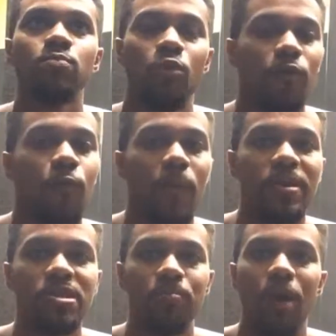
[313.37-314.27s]
when your form
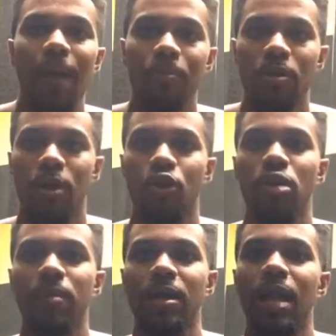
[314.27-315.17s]
isn't proper are
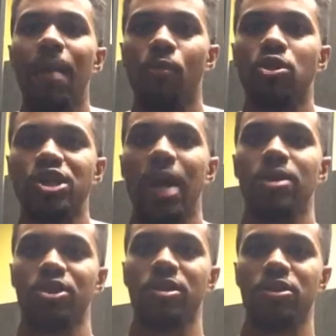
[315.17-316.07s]
going to be a lot more
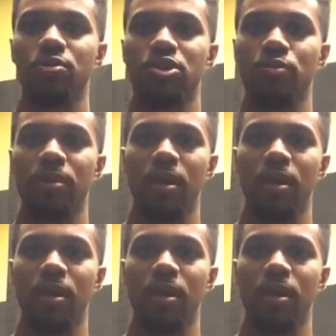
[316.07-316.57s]
challenging to do too,